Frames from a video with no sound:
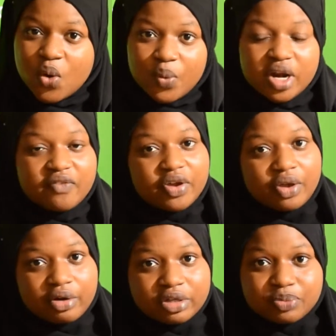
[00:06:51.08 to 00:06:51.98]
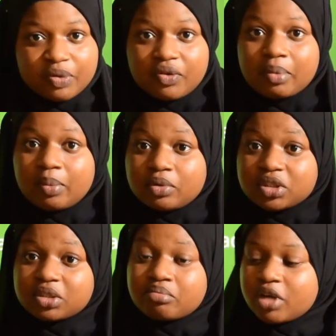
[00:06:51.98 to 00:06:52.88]
Whenever you are going to perform
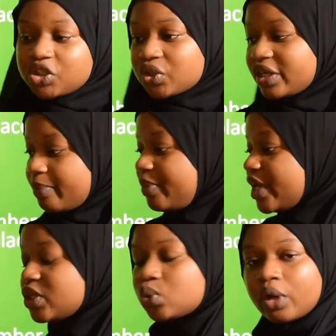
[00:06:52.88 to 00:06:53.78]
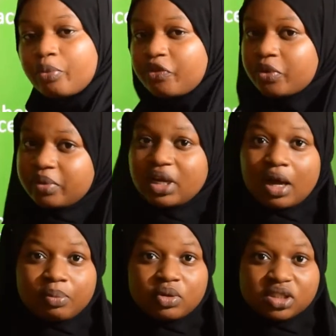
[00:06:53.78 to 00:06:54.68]
ablution, make sure the place you are performing
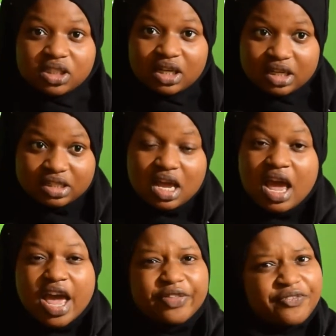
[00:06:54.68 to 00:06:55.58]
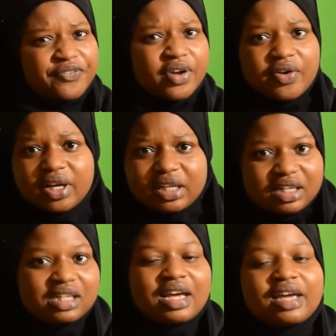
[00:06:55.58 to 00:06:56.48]
ablution at is very
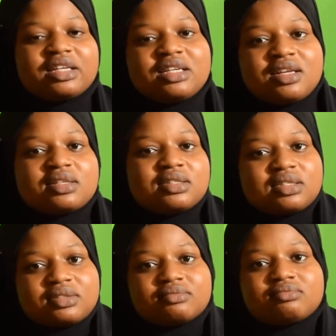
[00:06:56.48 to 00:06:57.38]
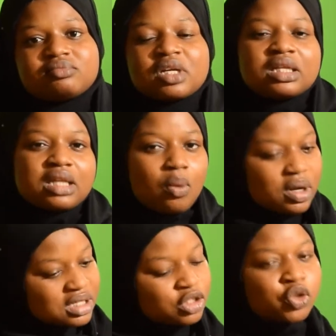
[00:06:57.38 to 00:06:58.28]
clean and neat. The
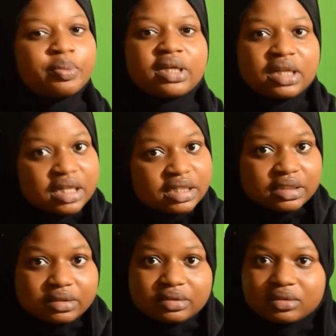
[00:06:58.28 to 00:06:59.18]
water should be clean.